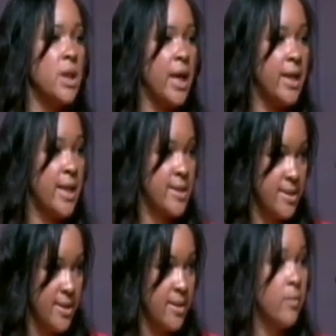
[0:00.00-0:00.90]
And that's
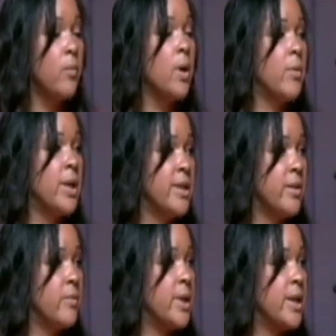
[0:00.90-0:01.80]
what we
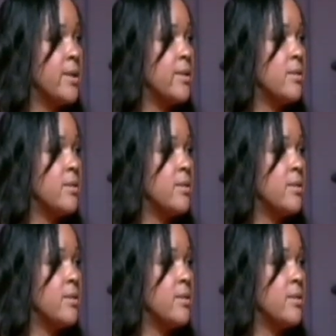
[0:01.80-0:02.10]
deal with.